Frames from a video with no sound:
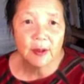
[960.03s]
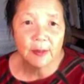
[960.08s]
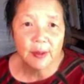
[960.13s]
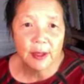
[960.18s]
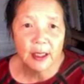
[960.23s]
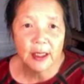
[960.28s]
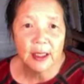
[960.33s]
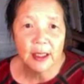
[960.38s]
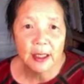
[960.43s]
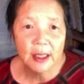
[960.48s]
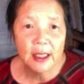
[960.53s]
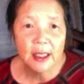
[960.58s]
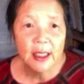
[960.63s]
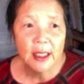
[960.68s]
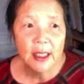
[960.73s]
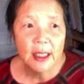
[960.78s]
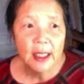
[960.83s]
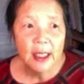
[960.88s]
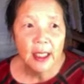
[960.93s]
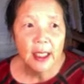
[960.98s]
to be
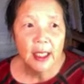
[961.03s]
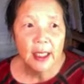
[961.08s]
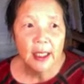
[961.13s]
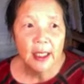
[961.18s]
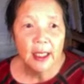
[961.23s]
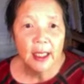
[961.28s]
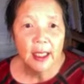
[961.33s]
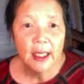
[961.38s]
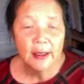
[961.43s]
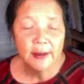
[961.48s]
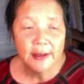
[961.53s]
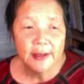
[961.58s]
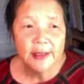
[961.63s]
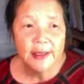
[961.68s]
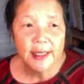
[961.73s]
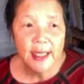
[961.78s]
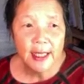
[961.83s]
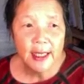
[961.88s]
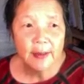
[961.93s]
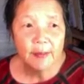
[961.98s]
the
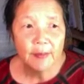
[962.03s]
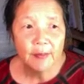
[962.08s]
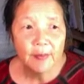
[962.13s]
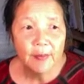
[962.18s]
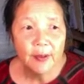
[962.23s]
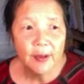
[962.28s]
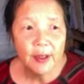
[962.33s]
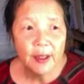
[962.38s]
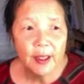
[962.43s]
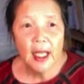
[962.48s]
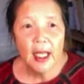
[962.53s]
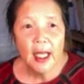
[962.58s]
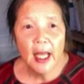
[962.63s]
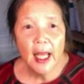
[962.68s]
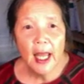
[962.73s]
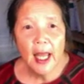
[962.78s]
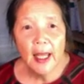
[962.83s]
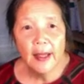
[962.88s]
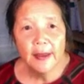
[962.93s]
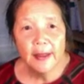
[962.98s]
same.
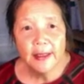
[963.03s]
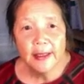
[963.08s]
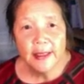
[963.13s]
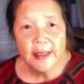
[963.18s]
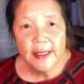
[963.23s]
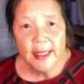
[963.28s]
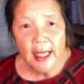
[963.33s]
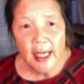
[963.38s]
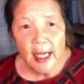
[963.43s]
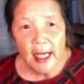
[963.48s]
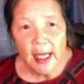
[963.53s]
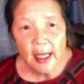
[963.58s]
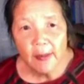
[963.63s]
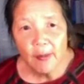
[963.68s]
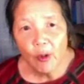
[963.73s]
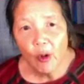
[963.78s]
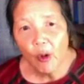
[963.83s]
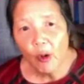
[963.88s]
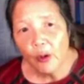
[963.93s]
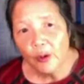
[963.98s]
And the
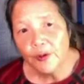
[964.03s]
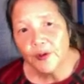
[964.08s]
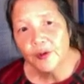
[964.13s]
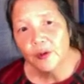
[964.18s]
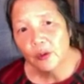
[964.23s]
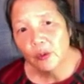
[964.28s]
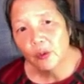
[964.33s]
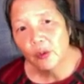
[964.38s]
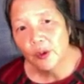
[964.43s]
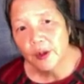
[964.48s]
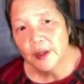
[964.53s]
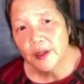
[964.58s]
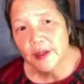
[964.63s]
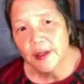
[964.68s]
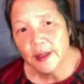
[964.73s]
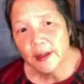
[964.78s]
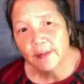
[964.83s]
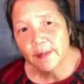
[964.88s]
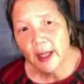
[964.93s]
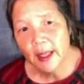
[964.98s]
same also
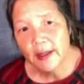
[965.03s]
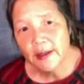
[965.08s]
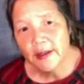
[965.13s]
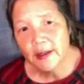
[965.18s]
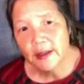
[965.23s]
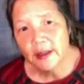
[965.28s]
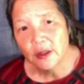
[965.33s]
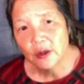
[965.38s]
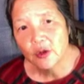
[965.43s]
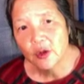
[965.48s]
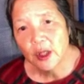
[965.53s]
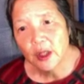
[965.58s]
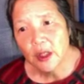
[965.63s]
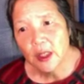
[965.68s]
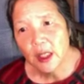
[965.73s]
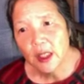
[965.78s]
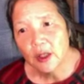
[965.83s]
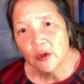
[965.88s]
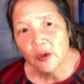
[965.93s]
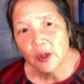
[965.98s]
works in medicine. You
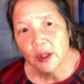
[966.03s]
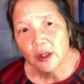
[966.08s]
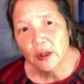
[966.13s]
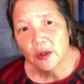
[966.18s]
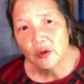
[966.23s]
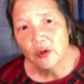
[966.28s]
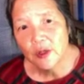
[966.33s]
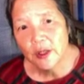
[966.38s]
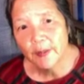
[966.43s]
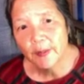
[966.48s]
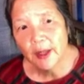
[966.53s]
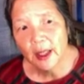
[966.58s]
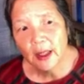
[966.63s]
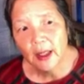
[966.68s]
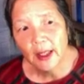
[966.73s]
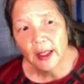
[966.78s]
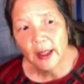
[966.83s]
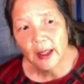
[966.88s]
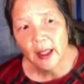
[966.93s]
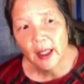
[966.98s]
can do something
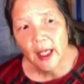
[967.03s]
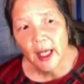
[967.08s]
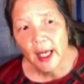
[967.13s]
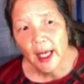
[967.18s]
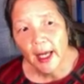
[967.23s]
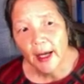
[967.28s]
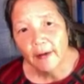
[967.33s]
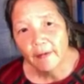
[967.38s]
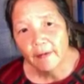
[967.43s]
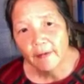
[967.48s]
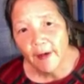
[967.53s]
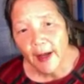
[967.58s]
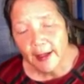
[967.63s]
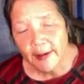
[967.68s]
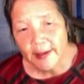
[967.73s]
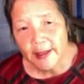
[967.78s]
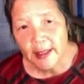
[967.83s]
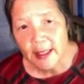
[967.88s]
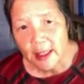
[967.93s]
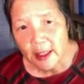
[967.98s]
like have
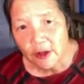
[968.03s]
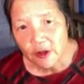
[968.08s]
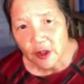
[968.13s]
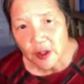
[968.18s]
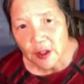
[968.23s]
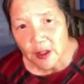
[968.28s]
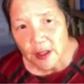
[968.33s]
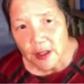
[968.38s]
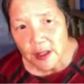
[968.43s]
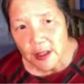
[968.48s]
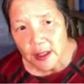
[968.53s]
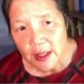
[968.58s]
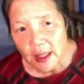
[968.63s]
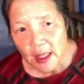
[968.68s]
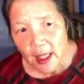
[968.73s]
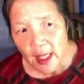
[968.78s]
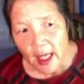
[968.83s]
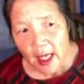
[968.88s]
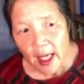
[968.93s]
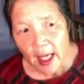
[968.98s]
vaccinations,
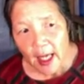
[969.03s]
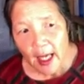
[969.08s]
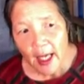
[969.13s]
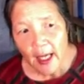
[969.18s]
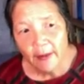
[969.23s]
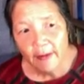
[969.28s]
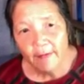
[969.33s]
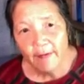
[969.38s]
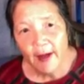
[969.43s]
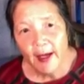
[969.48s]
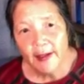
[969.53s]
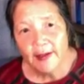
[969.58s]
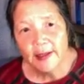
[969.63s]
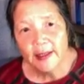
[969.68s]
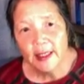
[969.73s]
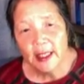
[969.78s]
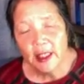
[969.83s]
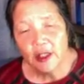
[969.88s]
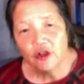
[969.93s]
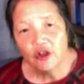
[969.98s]
and the
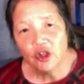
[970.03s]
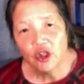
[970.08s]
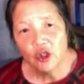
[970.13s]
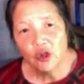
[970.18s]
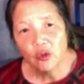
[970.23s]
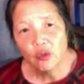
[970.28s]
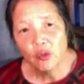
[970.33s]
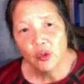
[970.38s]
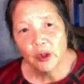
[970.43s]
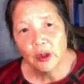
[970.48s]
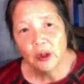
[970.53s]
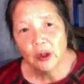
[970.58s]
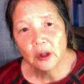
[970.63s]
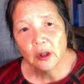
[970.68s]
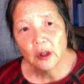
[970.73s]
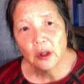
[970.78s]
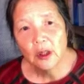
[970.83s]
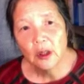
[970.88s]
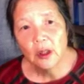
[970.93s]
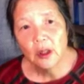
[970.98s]
vaccination
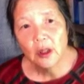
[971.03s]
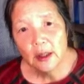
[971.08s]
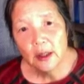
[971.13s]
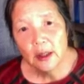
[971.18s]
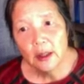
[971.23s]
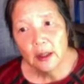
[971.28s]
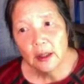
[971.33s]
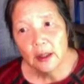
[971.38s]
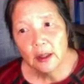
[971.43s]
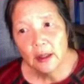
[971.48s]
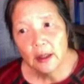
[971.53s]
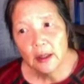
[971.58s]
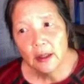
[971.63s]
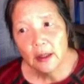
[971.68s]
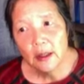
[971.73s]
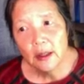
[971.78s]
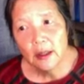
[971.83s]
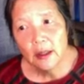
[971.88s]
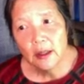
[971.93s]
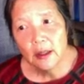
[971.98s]
will,
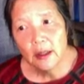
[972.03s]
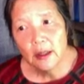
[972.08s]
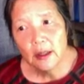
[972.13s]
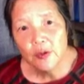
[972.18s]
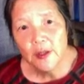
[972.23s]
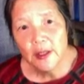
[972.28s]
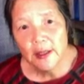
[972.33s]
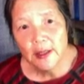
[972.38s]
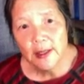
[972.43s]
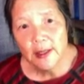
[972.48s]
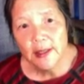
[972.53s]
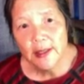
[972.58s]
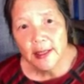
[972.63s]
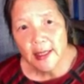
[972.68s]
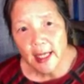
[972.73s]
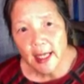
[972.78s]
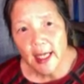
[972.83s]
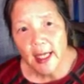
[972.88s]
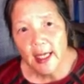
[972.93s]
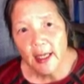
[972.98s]
using the
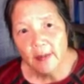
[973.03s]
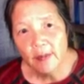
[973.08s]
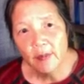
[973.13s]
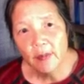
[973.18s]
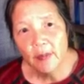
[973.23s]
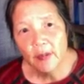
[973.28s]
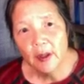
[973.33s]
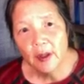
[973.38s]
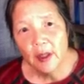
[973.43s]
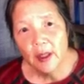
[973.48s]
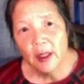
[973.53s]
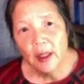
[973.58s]
same